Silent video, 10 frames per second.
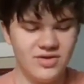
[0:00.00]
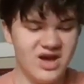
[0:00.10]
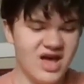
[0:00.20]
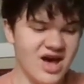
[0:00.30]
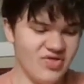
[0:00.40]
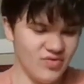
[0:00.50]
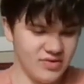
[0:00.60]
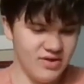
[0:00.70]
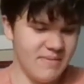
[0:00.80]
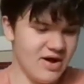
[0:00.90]
Is that
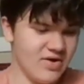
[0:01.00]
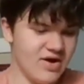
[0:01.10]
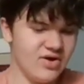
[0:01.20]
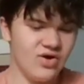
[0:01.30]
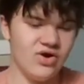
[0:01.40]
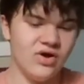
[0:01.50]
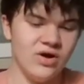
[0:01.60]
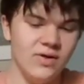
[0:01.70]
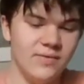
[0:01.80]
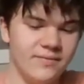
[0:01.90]
Catherine in the background?
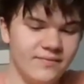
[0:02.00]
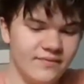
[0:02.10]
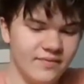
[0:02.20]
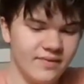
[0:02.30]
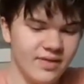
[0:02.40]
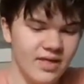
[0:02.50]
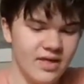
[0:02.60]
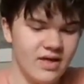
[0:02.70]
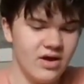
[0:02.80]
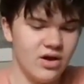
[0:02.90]

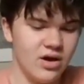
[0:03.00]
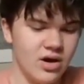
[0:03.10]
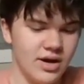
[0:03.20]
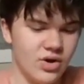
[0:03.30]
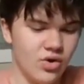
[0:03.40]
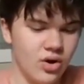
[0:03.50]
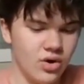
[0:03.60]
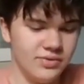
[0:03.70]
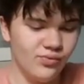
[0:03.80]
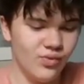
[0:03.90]
Alright, I'll
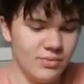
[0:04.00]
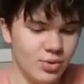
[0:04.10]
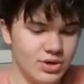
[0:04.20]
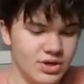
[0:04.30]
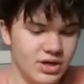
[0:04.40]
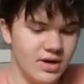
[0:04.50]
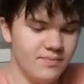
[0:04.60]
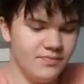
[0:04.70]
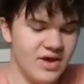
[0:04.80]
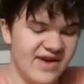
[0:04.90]
call them one more
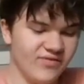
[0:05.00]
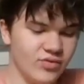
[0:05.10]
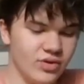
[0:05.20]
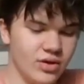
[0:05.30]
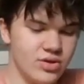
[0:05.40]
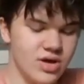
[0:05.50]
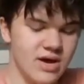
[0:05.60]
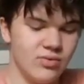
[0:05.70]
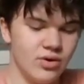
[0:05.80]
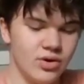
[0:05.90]
time. After this,
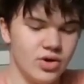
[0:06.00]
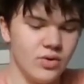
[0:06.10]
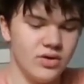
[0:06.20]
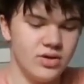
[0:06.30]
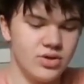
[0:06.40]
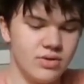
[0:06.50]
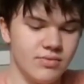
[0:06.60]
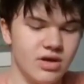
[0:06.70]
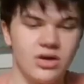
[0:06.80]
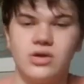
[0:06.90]
I'm gonna go eat
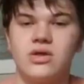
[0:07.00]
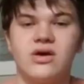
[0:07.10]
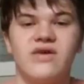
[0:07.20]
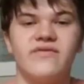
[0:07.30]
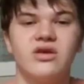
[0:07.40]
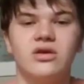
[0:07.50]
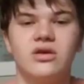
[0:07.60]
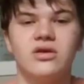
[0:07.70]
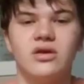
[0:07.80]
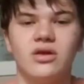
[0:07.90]
something because I haven't
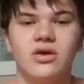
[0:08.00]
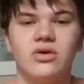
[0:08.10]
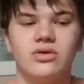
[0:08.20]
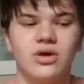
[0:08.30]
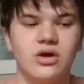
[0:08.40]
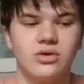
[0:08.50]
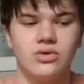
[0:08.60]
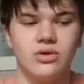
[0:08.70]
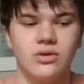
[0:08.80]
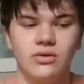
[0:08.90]
eaten anything all day.
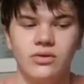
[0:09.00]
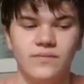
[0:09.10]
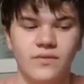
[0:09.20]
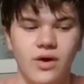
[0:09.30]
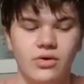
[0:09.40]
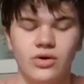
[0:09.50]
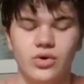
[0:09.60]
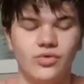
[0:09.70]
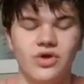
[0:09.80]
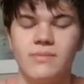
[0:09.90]

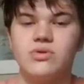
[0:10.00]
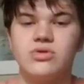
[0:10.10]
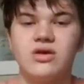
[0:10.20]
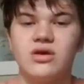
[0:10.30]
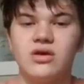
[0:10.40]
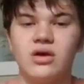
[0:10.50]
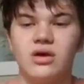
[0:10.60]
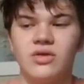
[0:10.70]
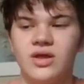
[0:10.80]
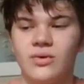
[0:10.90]
Little Debbie snack
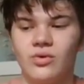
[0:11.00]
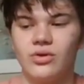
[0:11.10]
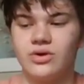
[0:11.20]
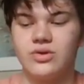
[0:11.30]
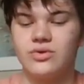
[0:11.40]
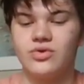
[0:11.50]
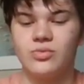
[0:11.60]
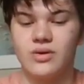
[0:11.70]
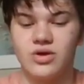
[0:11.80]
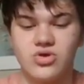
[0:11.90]
cake, and that really doesn't do
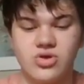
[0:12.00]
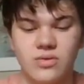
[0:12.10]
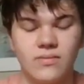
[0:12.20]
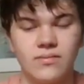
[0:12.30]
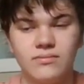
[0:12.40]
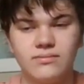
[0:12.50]
much.